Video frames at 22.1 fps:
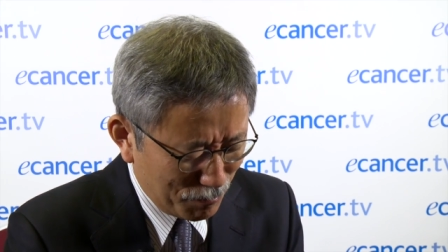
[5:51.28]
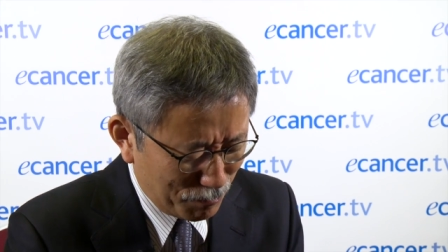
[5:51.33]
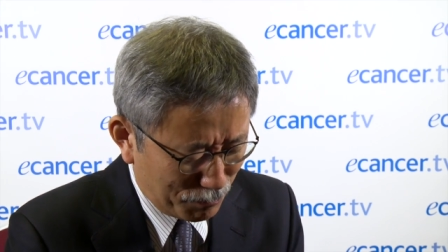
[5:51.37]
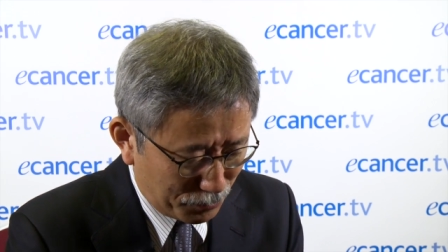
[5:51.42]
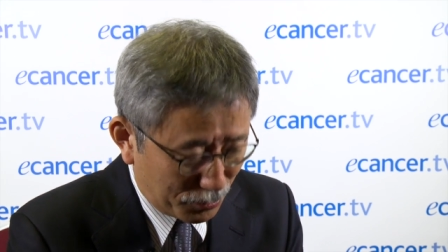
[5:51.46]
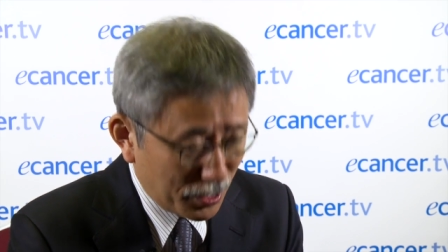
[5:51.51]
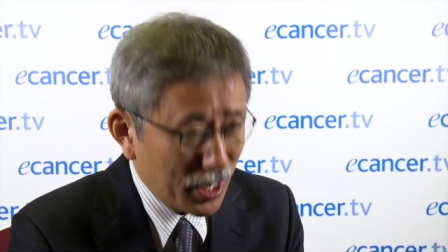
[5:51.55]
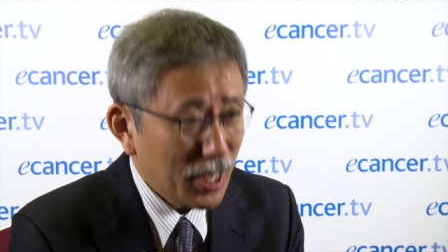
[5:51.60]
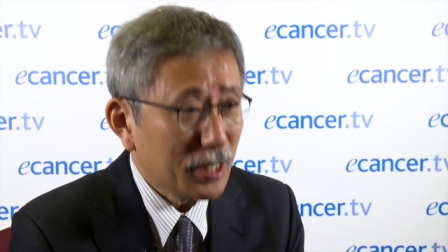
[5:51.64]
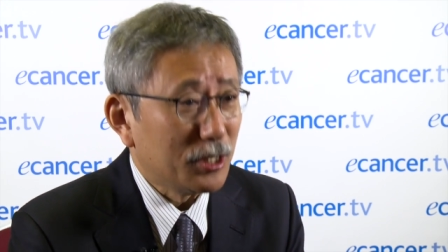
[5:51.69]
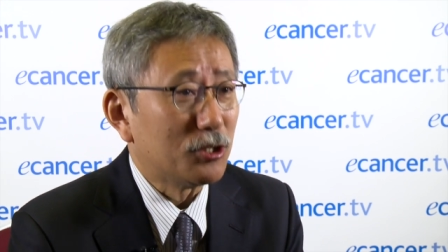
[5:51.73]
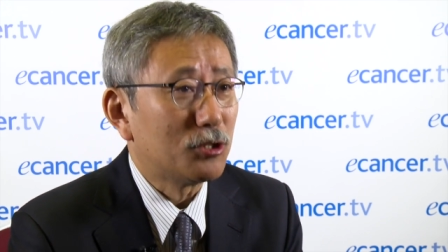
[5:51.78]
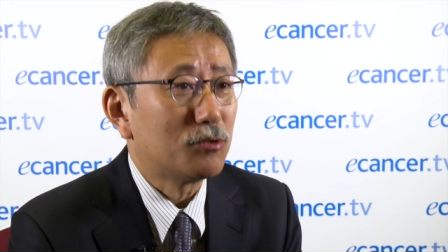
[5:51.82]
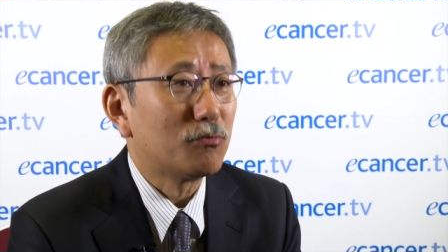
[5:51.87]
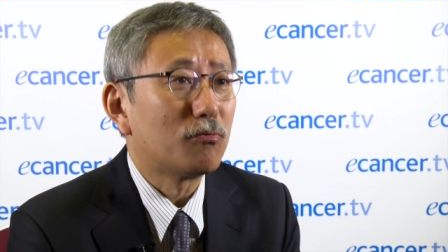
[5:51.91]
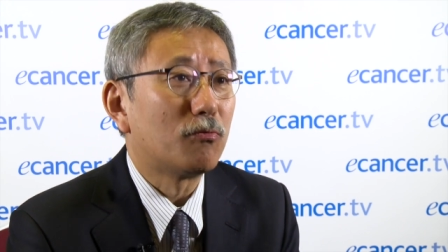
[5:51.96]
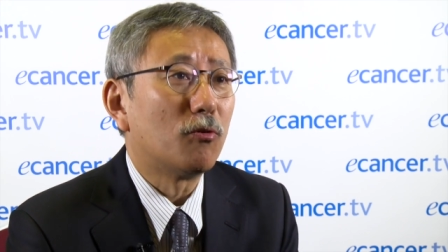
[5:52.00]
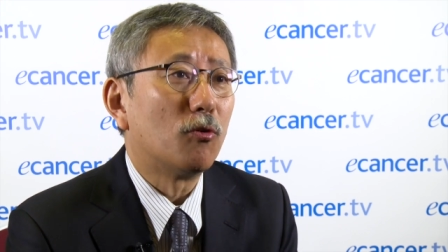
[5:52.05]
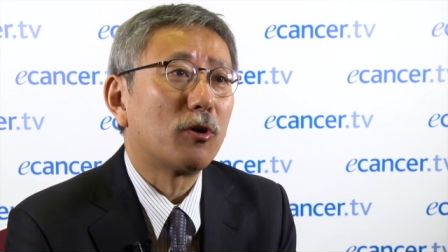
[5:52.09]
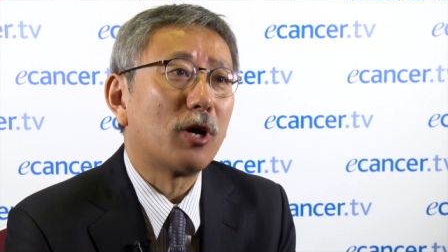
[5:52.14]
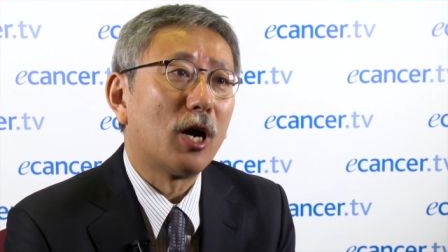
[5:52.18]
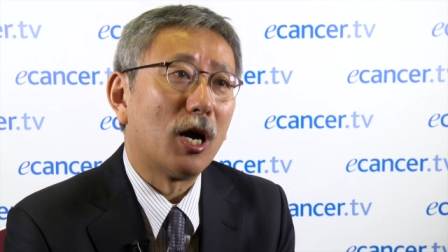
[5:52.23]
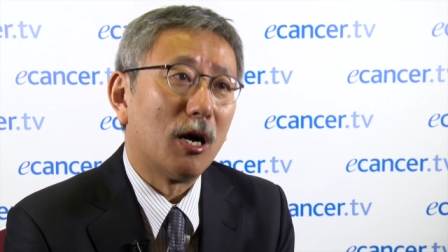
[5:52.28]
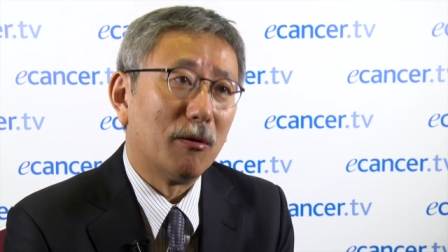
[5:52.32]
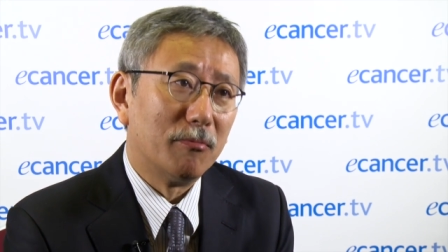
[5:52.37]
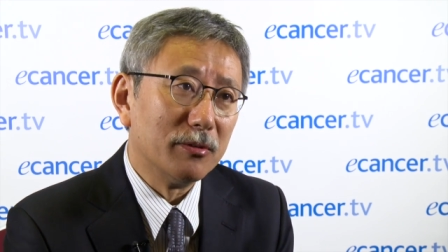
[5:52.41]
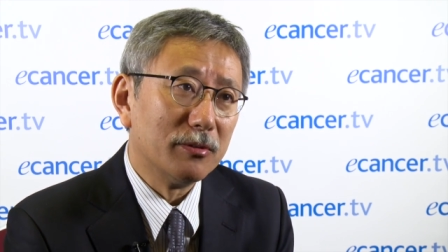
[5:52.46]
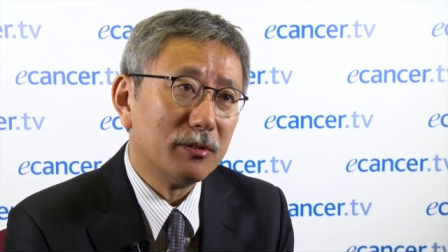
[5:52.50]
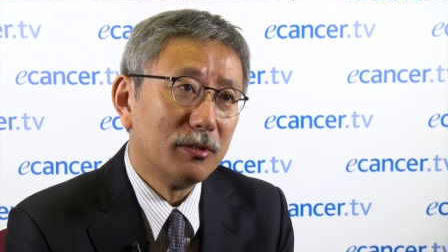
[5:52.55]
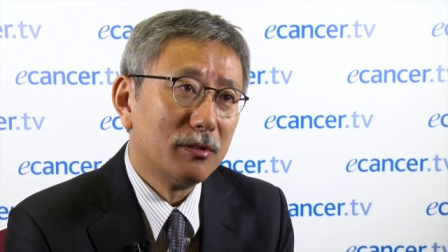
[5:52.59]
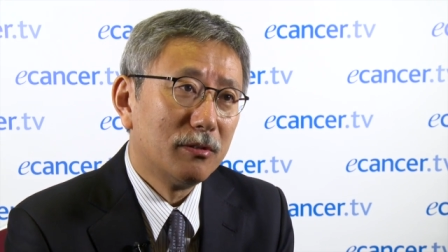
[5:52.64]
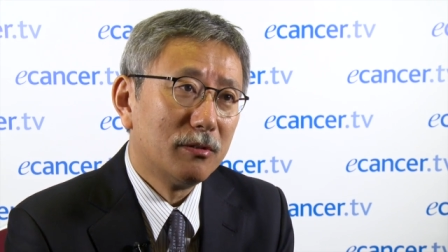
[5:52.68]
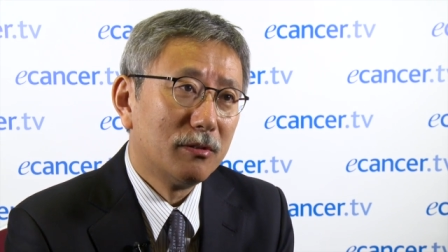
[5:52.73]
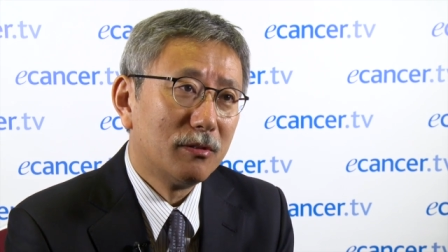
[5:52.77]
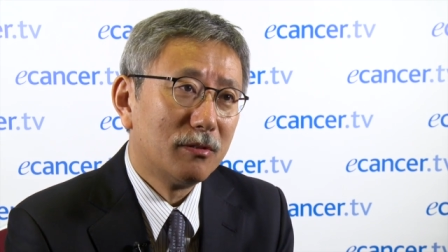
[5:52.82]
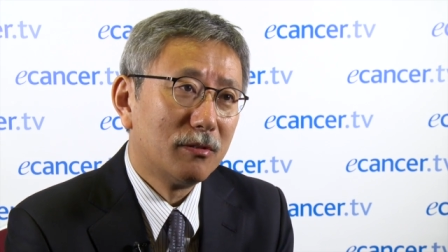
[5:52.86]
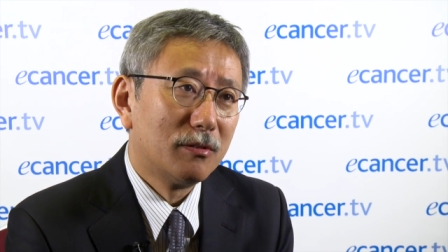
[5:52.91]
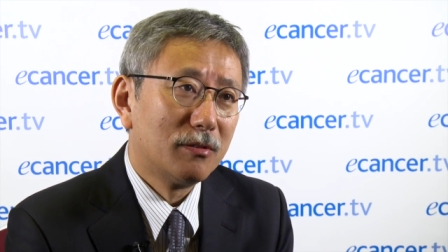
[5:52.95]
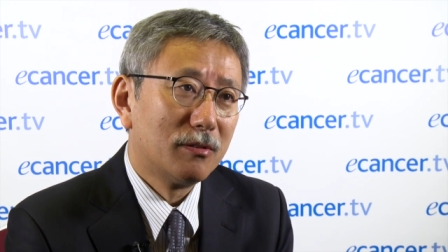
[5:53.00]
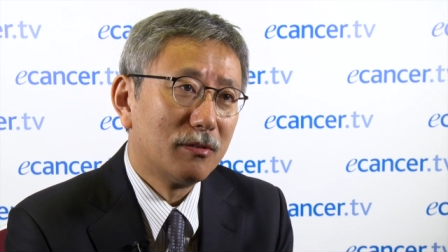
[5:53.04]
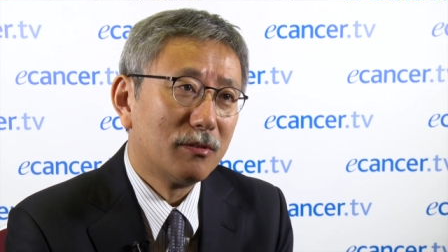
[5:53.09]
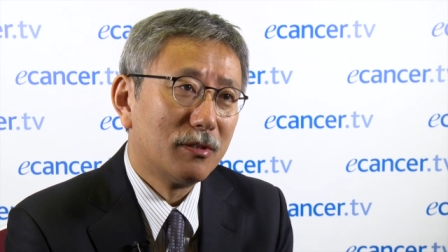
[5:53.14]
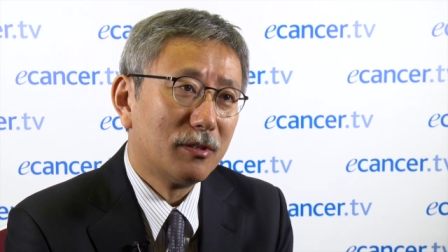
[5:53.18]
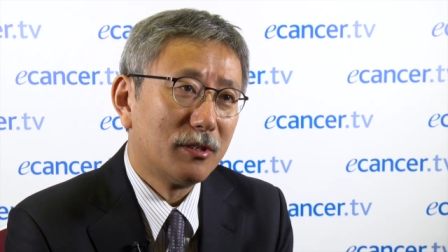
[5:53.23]
praise for carbon.
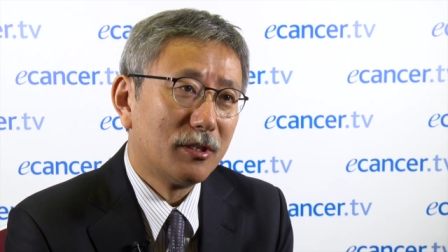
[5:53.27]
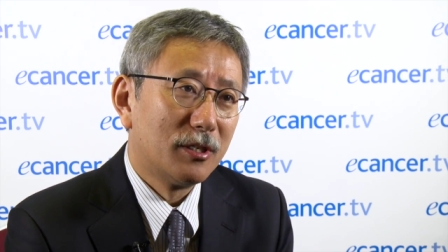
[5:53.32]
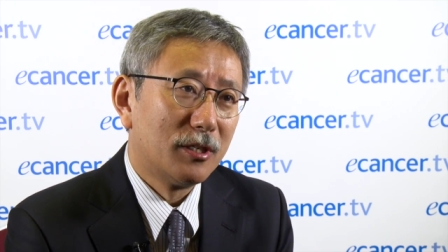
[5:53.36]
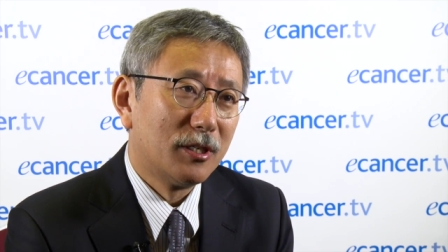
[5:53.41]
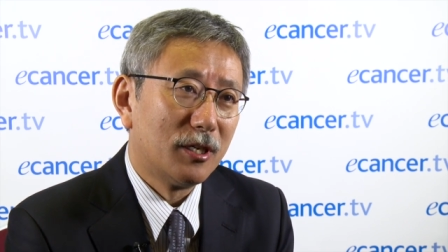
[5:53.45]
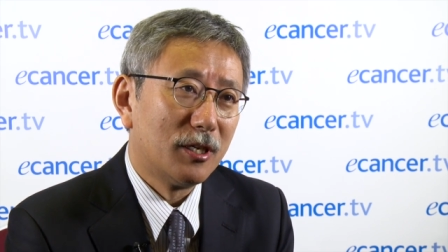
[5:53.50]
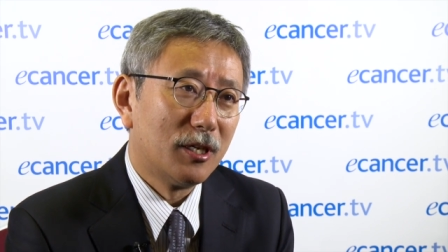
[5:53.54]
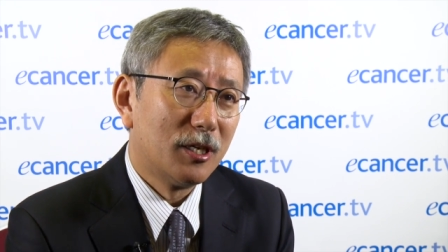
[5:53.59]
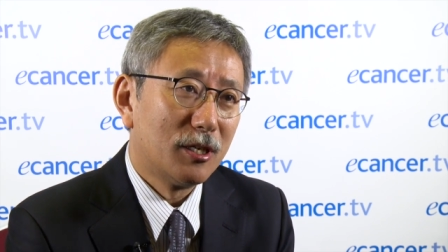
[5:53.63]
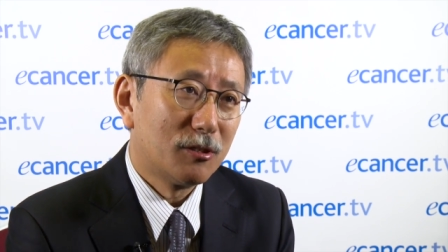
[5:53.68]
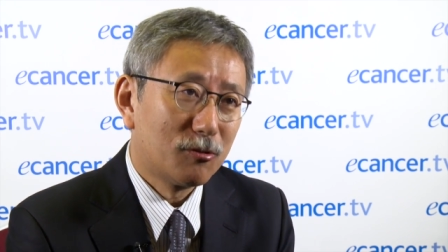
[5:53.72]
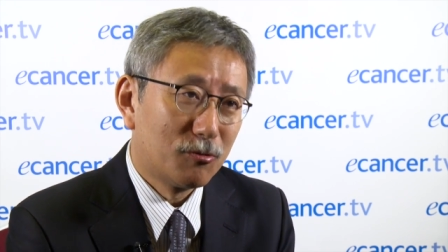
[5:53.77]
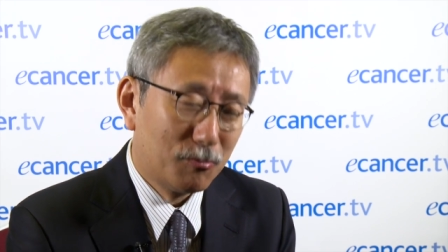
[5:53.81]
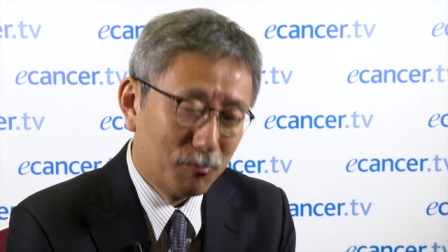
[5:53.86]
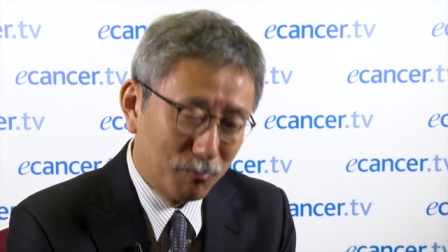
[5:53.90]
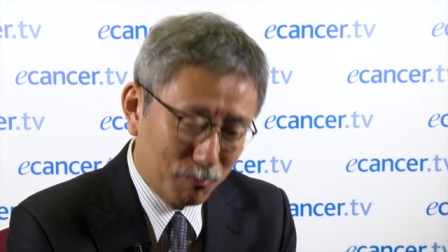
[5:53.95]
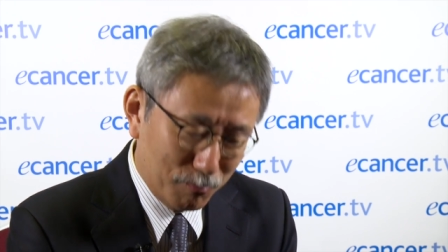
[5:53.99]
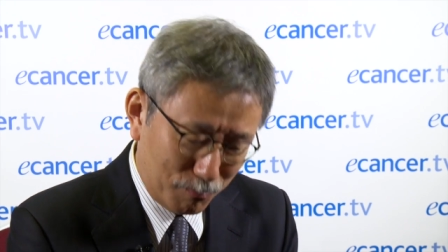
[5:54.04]
It